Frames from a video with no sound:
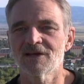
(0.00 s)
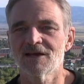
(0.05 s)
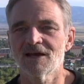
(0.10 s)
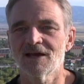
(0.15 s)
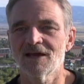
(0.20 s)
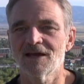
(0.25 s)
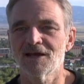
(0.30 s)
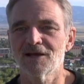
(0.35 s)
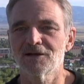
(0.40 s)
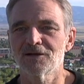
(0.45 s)

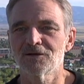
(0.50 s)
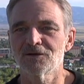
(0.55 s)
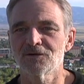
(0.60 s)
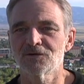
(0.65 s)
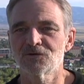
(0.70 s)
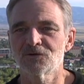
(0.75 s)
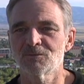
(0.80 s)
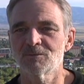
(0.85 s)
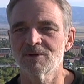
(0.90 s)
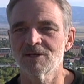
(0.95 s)
and
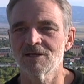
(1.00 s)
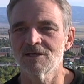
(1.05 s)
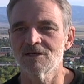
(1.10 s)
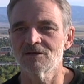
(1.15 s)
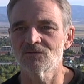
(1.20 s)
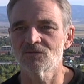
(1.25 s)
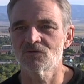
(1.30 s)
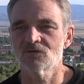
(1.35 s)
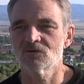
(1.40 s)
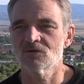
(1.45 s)
to
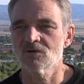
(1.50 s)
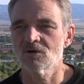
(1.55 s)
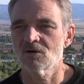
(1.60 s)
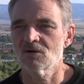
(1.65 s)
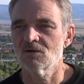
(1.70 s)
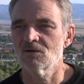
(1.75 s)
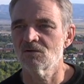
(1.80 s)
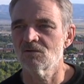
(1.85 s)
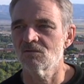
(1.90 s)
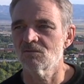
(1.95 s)
be
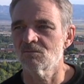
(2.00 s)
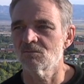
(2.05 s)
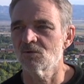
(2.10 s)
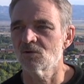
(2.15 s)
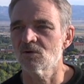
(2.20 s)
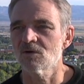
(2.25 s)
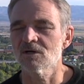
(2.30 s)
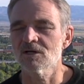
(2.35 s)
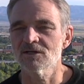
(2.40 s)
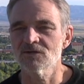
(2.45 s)
so
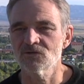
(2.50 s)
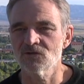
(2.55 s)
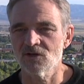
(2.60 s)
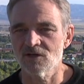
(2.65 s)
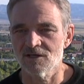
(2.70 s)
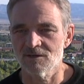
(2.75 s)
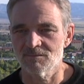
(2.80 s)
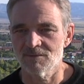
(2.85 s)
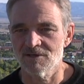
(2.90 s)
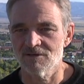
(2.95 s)

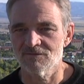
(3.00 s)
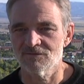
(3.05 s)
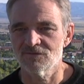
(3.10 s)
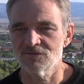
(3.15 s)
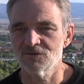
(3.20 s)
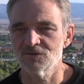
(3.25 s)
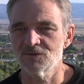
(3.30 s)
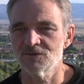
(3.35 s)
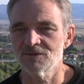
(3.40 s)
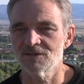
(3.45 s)
moralistic about
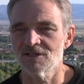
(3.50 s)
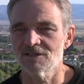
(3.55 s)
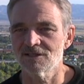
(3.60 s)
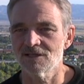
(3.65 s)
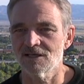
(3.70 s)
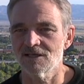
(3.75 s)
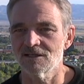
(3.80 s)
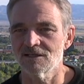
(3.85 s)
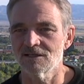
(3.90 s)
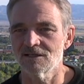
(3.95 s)
food that
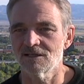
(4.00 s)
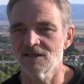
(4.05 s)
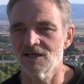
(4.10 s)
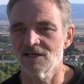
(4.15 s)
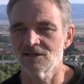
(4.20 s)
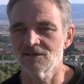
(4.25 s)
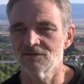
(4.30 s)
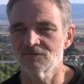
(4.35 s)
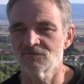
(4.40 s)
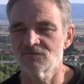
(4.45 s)
they,
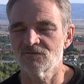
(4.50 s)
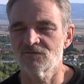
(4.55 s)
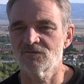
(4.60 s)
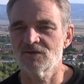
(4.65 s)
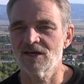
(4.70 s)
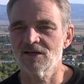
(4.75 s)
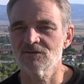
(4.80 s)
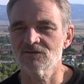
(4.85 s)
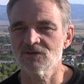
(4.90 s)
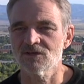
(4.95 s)
they
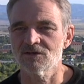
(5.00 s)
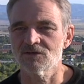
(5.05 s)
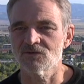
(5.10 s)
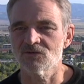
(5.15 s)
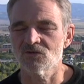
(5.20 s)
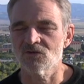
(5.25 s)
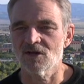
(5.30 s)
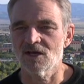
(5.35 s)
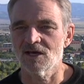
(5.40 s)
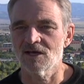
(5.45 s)
fail to
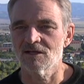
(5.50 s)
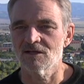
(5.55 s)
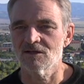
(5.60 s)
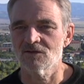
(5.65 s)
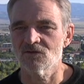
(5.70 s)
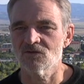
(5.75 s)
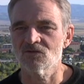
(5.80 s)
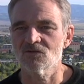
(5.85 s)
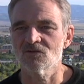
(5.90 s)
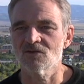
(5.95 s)
understand that
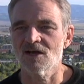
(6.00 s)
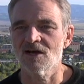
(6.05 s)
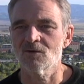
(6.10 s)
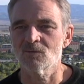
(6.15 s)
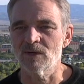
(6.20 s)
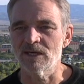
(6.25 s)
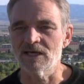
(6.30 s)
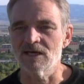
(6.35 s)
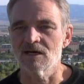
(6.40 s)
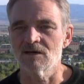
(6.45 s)
this is how
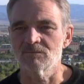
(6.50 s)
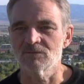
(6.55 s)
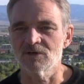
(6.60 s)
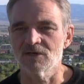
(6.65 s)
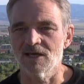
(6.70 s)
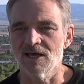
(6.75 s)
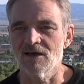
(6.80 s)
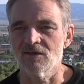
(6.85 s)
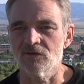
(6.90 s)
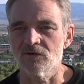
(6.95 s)
we come
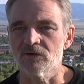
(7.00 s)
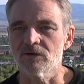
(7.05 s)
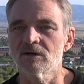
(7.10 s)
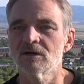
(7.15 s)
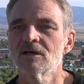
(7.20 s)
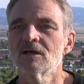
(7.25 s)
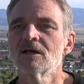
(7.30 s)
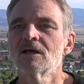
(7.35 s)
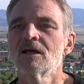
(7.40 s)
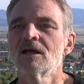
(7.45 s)
together
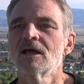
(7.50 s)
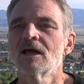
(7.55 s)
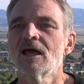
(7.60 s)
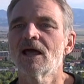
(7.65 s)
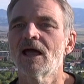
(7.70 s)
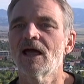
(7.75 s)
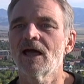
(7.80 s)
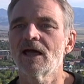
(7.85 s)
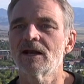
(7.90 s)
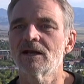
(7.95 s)

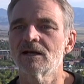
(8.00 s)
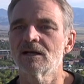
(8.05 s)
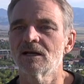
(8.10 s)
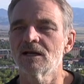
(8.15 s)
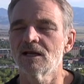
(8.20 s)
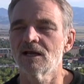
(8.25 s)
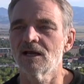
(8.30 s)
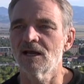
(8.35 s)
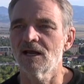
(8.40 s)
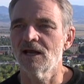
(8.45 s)
and,
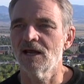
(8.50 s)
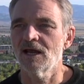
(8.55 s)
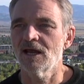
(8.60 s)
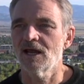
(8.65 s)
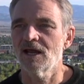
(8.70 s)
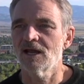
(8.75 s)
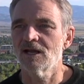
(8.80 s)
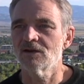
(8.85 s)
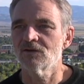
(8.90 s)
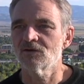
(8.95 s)

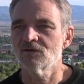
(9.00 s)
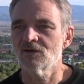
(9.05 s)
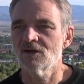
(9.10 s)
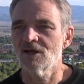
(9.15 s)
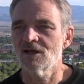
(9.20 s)
and